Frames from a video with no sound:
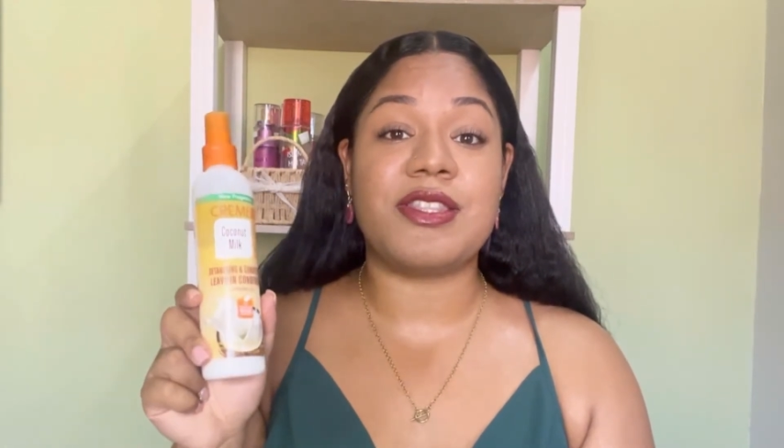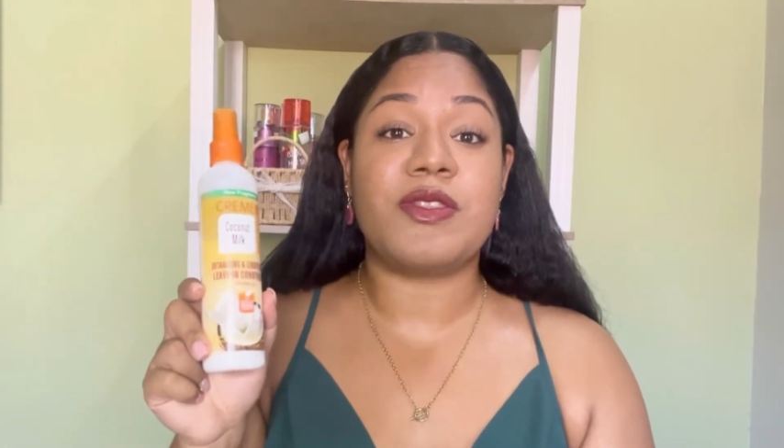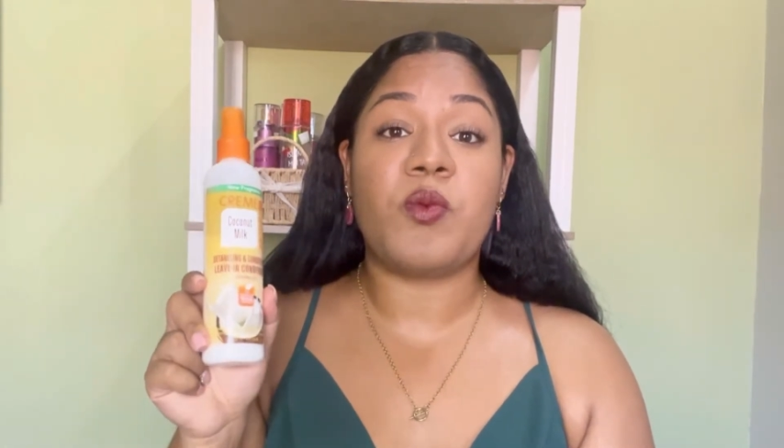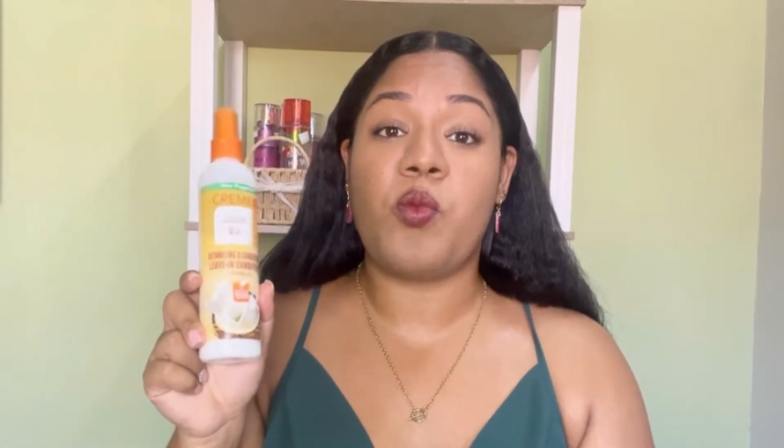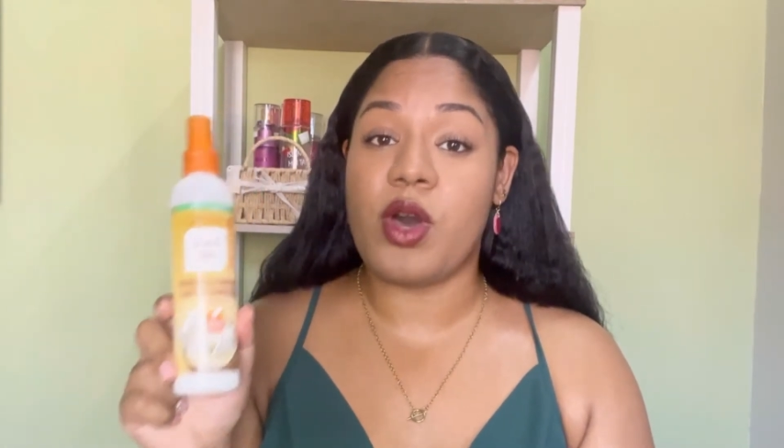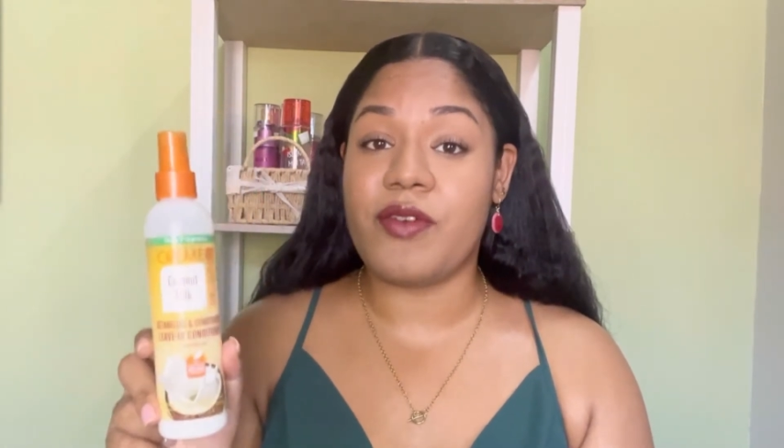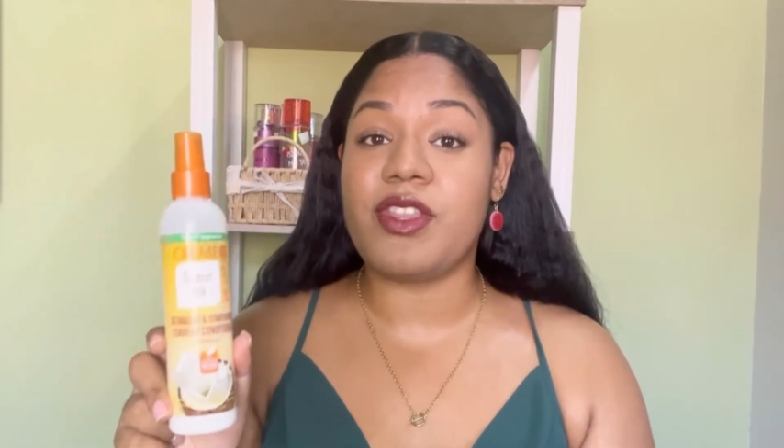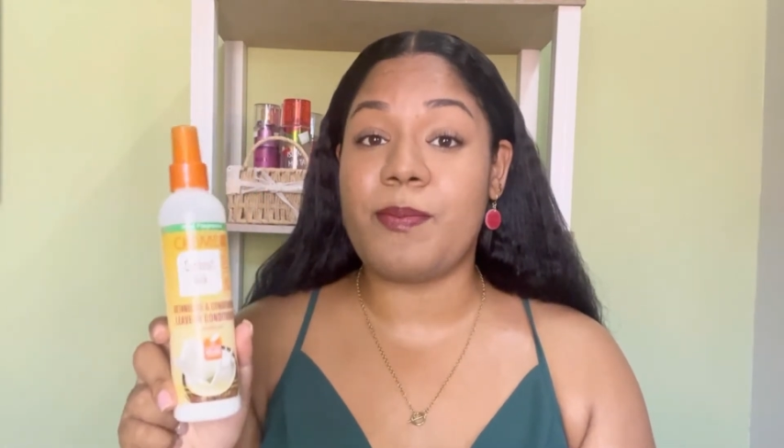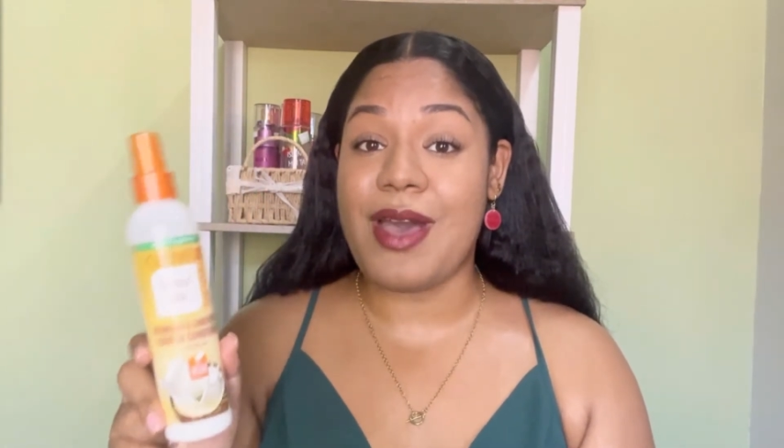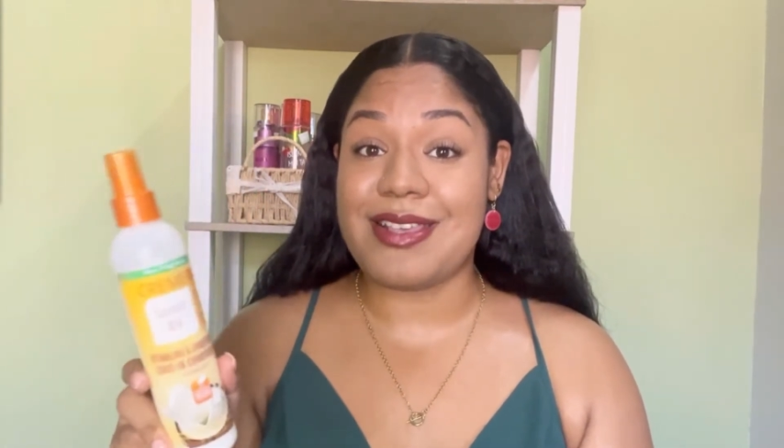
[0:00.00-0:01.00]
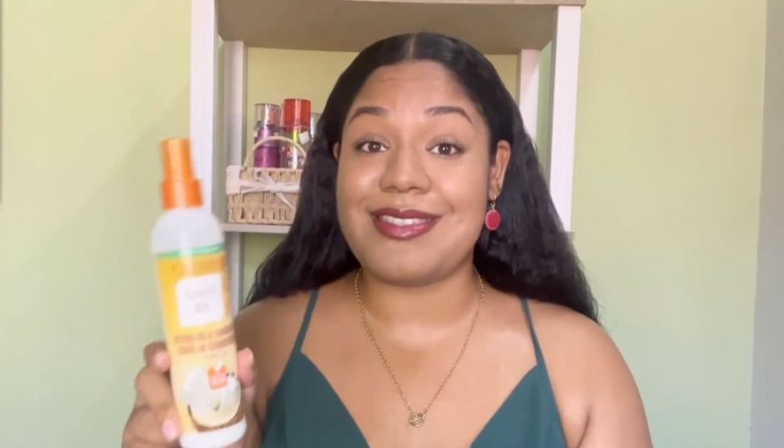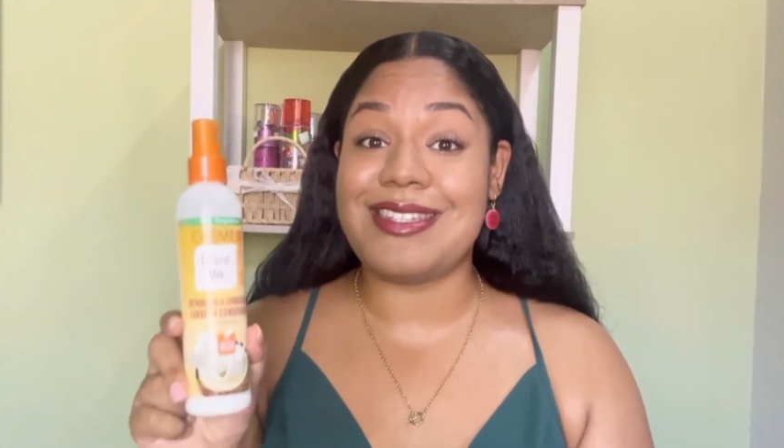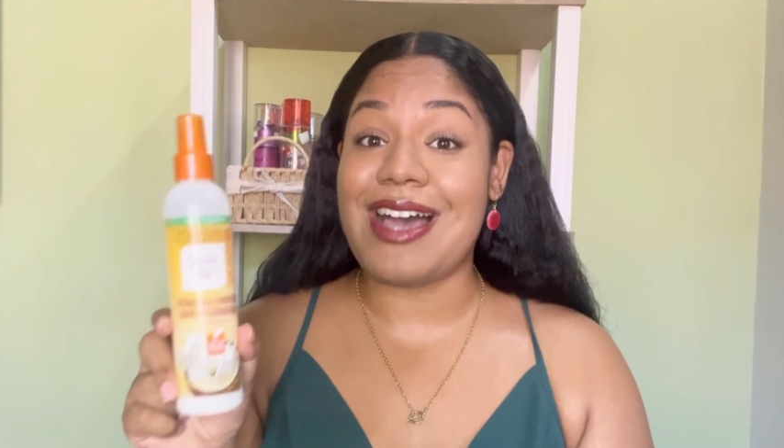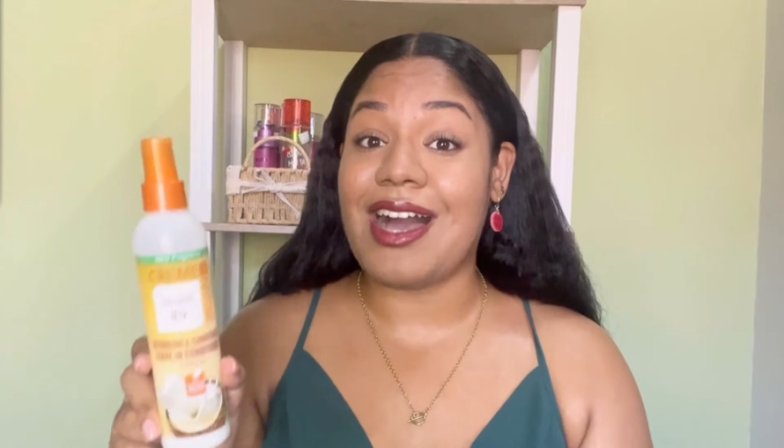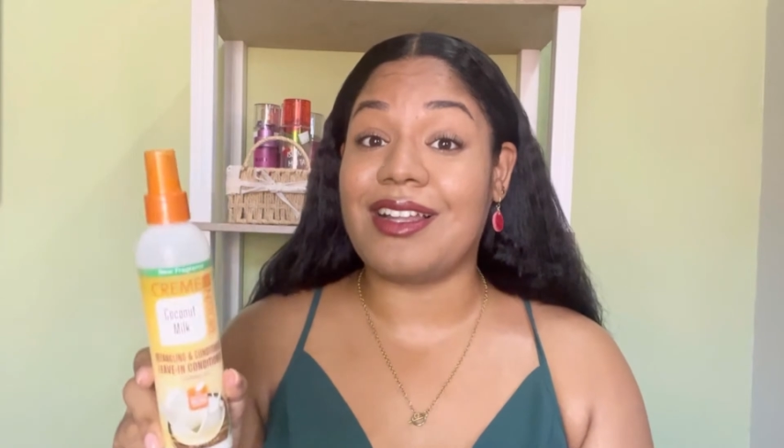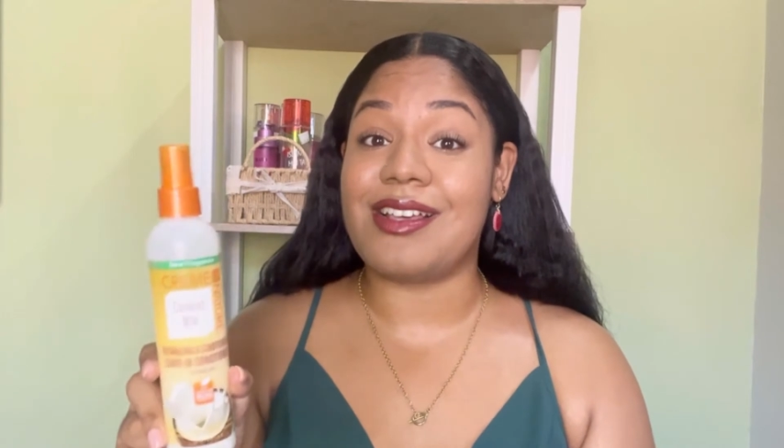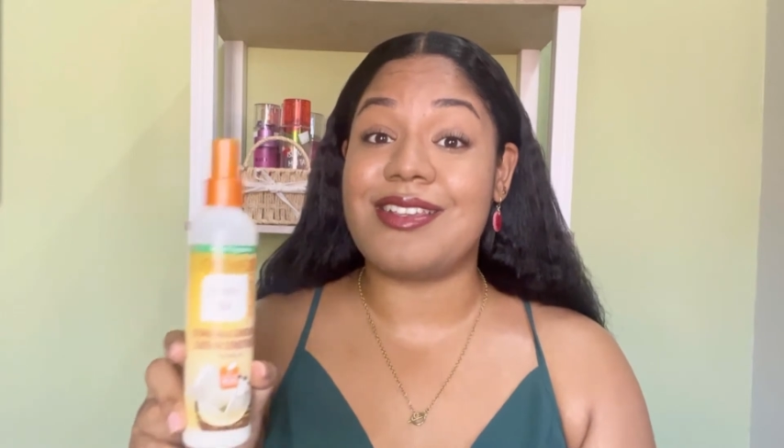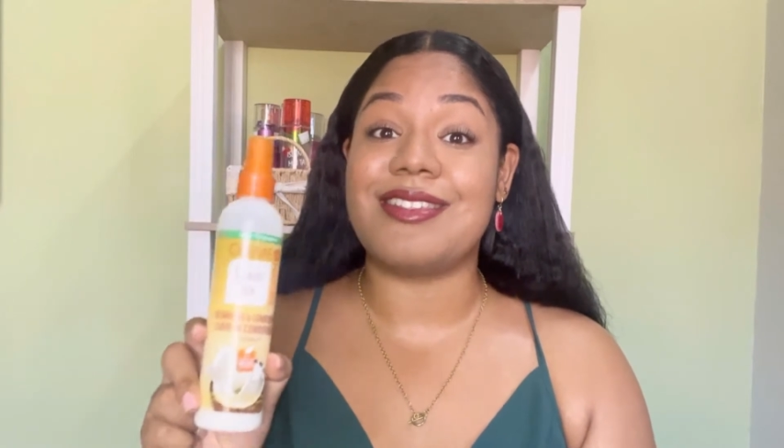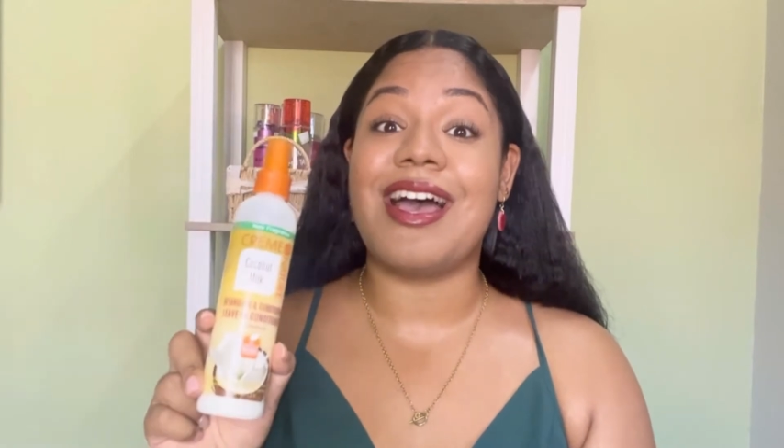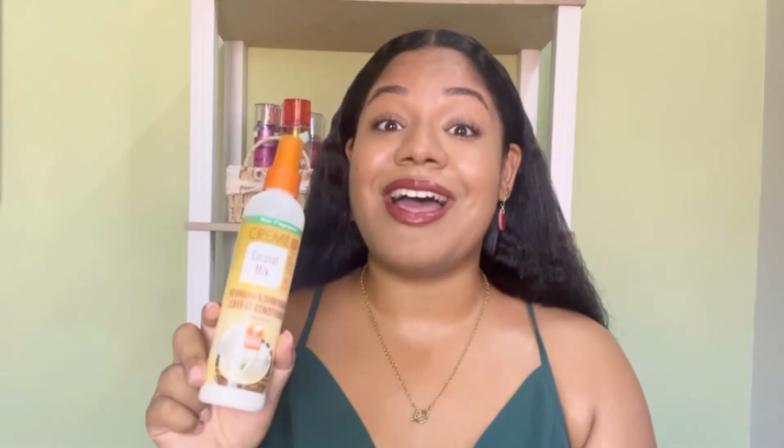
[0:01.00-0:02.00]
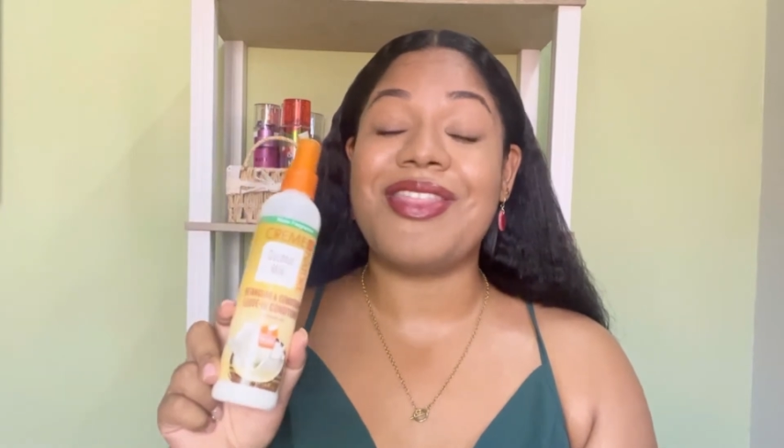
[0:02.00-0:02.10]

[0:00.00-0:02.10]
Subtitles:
one of the best detanglers